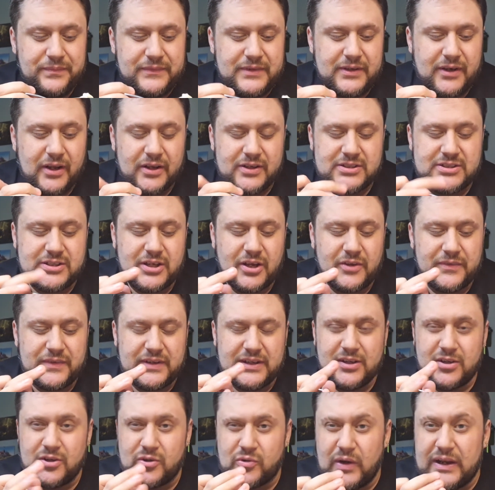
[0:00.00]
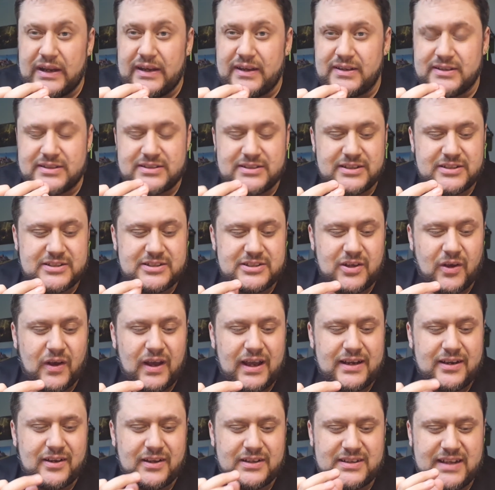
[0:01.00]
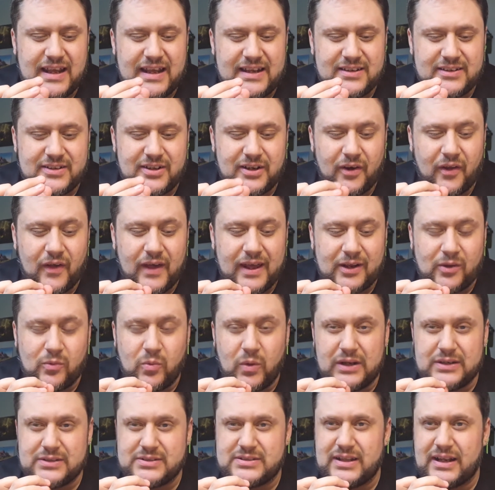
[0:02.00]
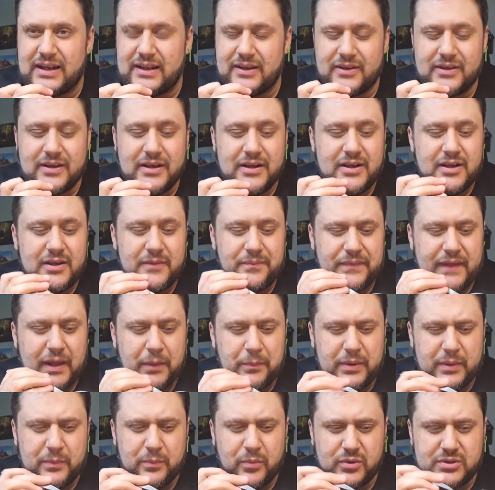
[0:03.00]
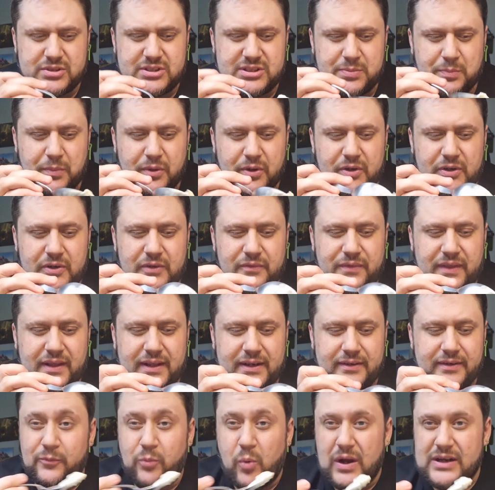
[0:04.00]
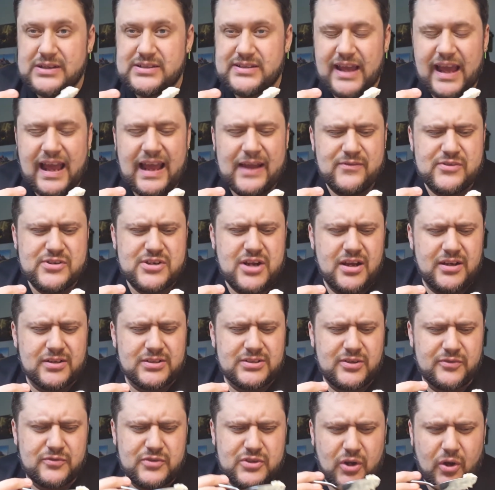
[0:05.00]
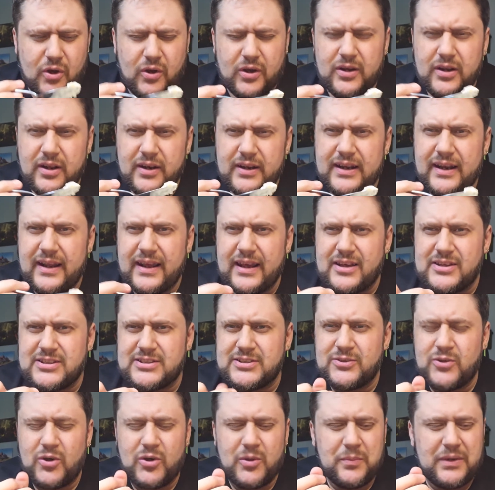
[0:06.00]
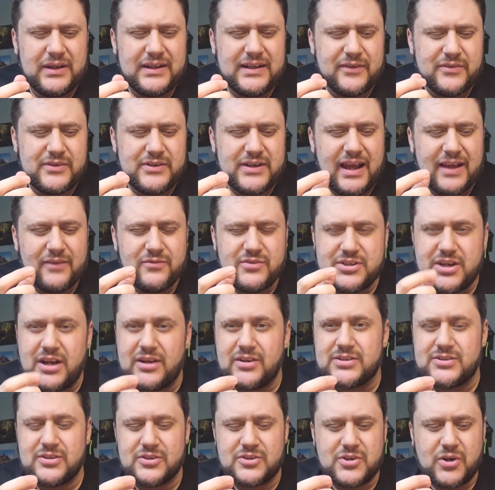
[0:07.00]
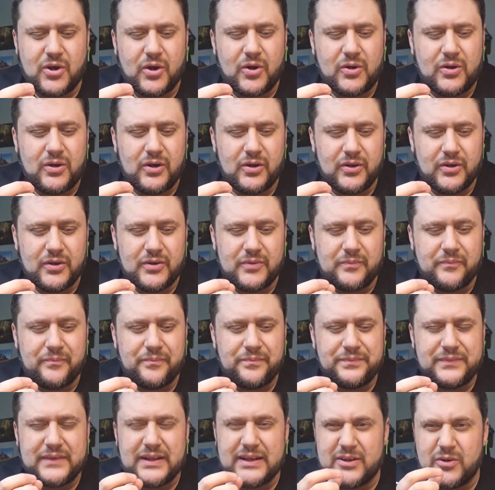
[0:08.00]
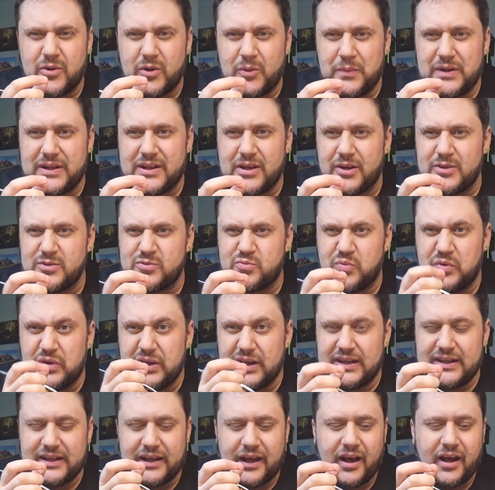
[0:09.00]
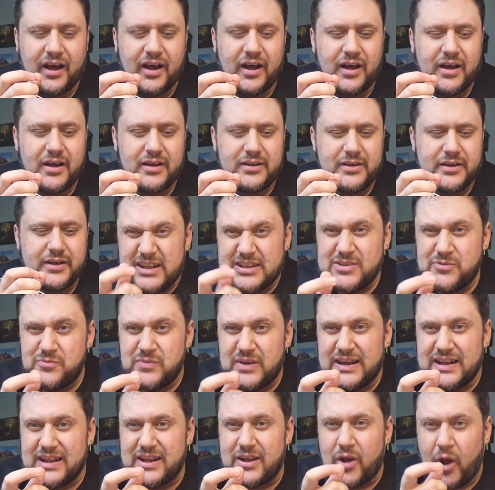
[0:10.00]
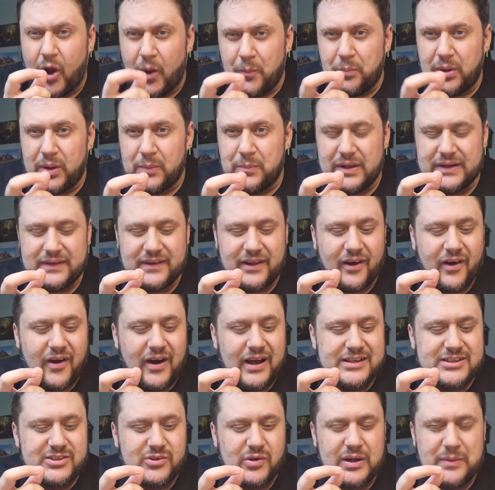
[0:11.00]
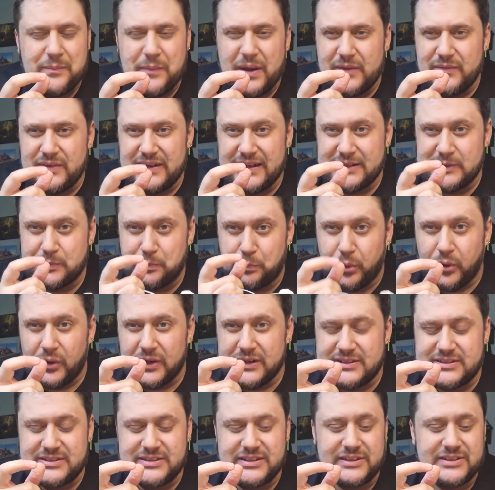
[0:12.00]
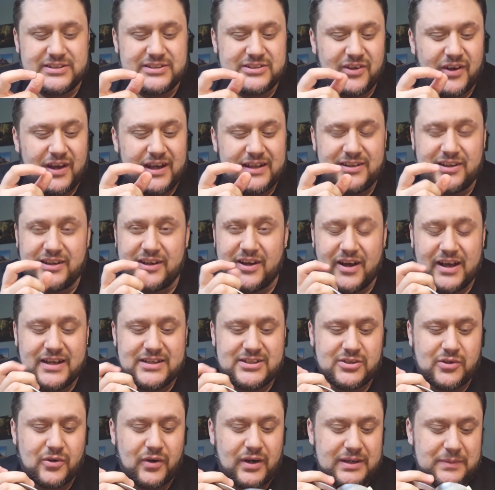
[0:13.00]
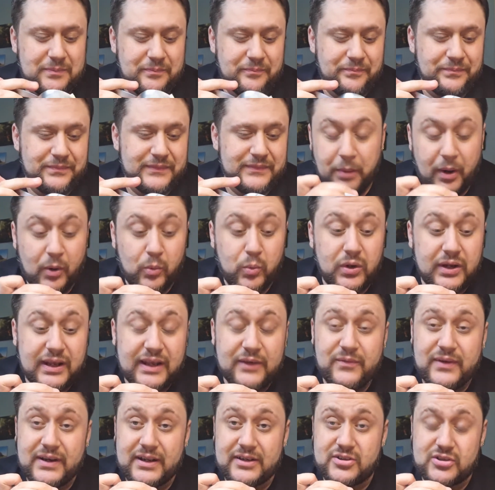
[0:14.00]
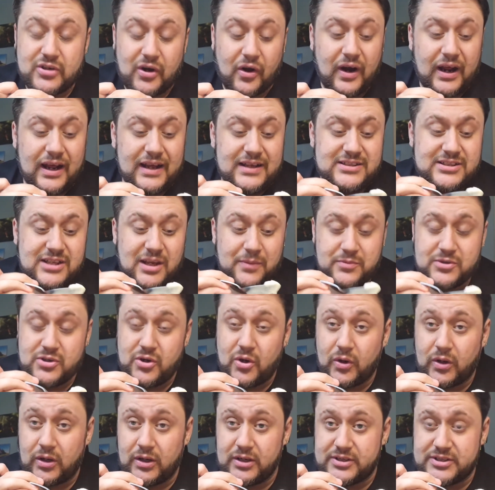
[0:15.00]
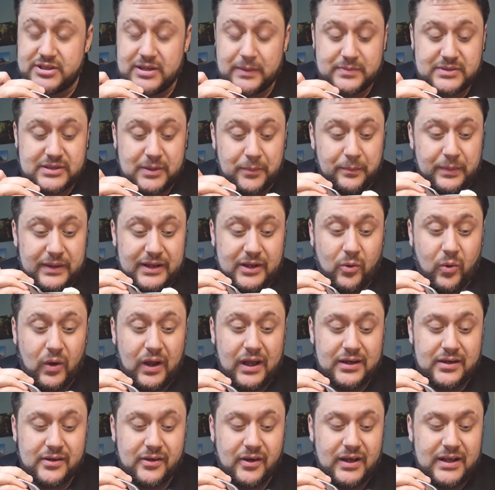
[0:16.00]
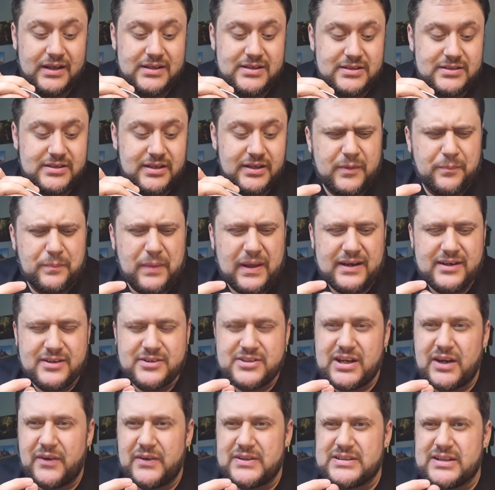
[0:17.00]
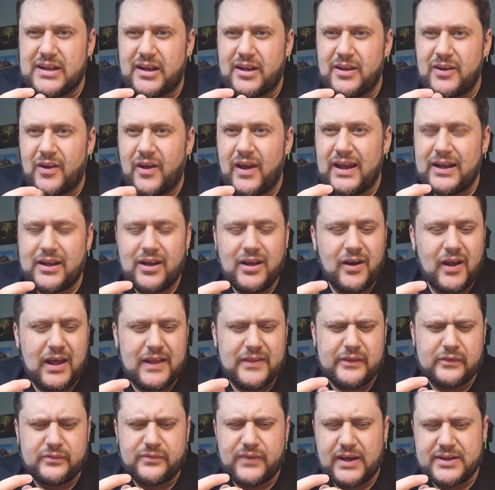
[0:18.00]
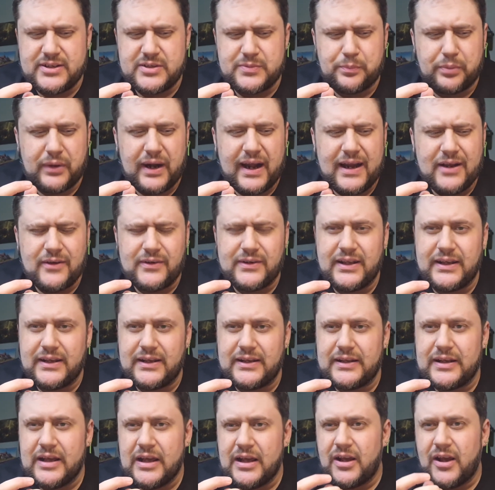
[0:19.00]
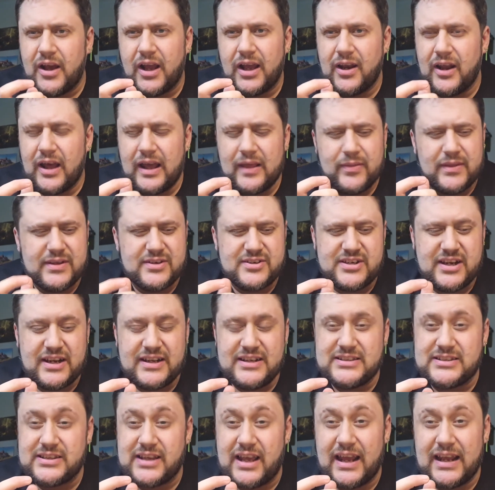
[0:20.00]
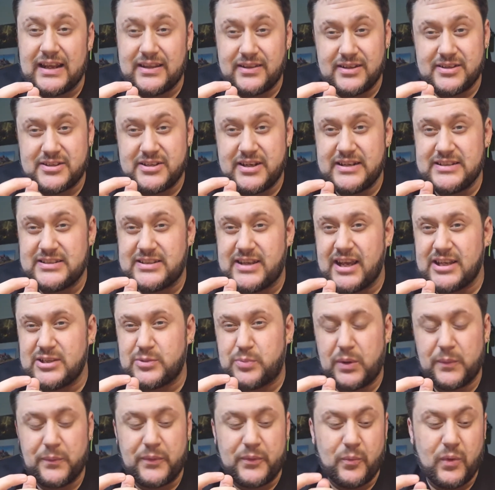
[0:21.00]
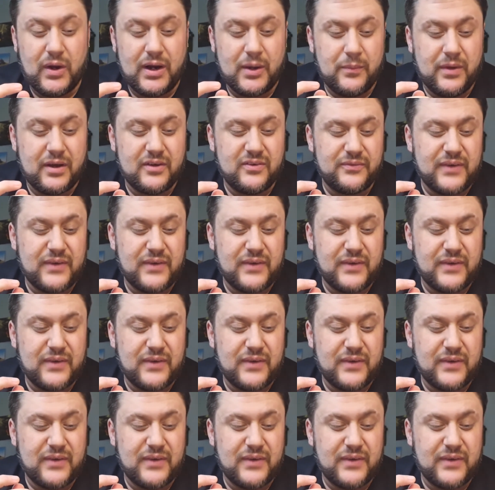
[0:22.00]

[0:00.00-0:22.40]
you know, so the ingredients inside, I tend to like ones that are a bit more smooth than ones that have chunks of chocolate in it, because normally if you have chunks of chocolate, it normally goes really hard. It doesn't really complement the ice cream, having these bullets inside the ice cream. But we'll give it a try. Some chocolate chips can be quite nice. The Ben & Jerry's that I like the fudge brownie. I like the cheesecake. The cheesecake's probably one of my